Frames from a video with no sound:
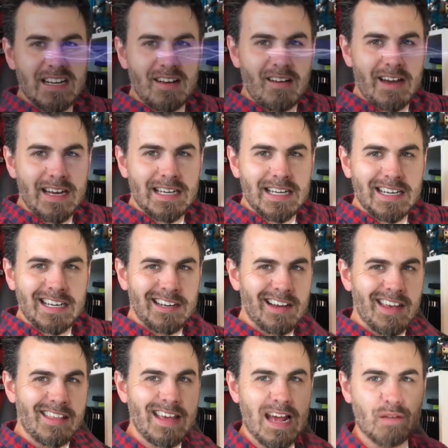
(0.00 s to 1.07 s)
and lightningy
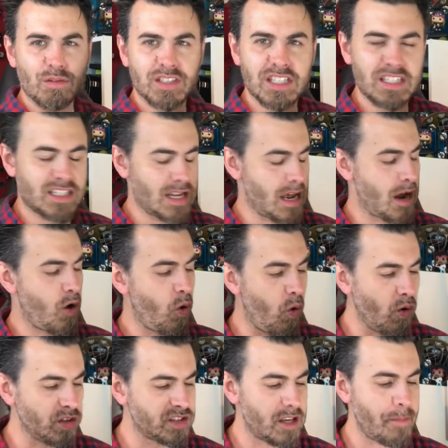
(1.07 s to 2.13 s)
like that, which is
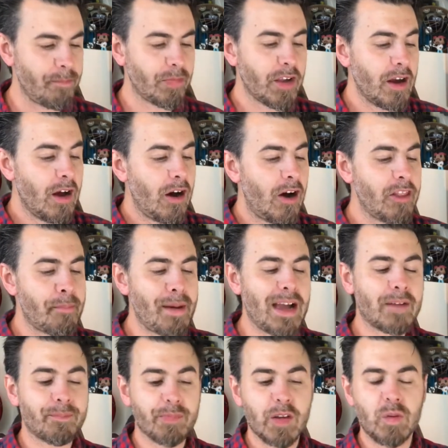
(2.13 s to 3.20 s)
awesome. On the
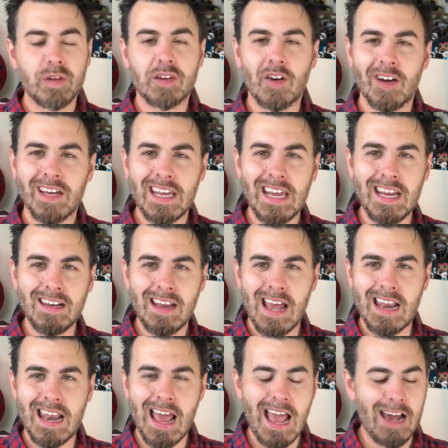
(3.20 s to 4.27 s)
back, we got in
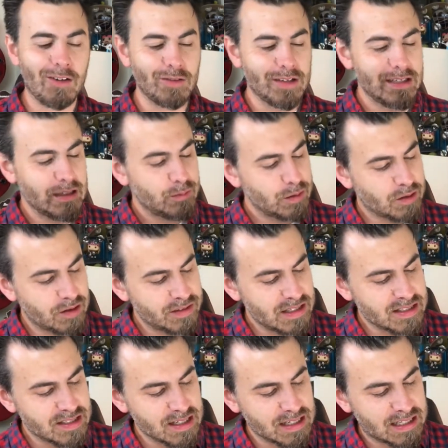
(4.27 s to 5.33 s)
and out. We've got
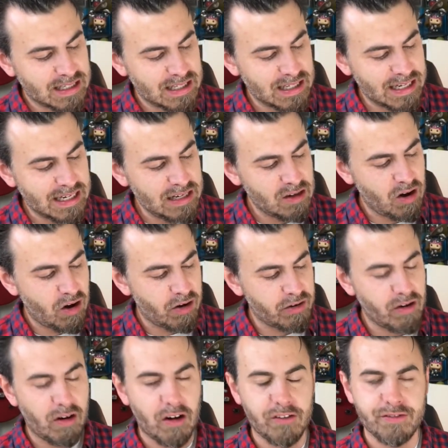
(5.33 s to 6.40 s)
this clean
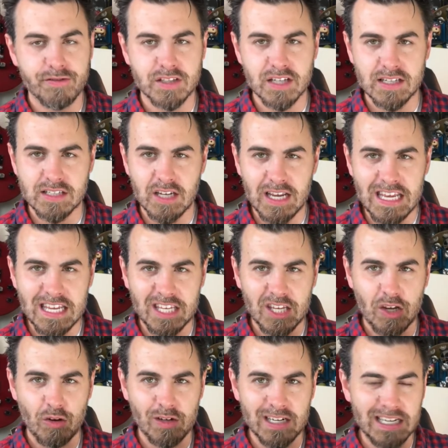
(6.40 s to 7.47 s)
on-off, so that's your
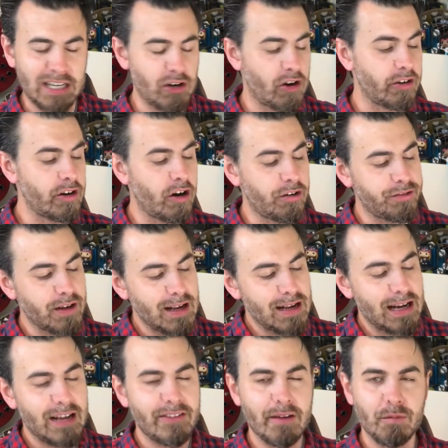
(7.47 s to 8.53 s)
EQ, clean on-off,
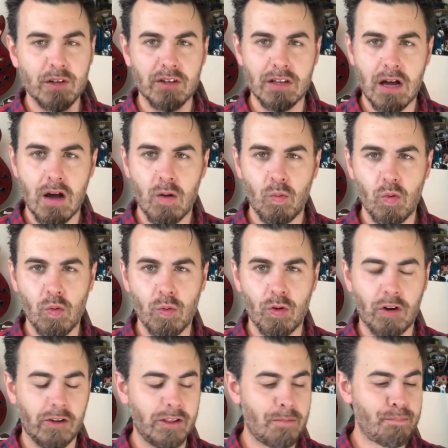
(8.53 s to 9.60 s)
and then we've got that
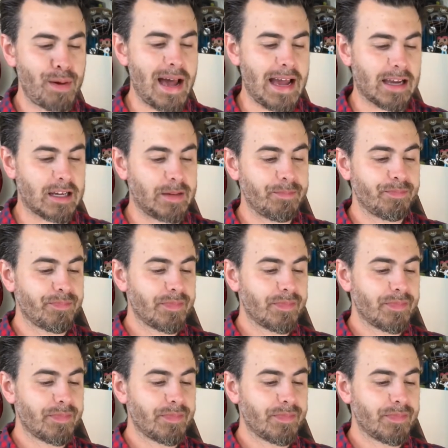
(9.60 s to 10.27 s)
wall on the back.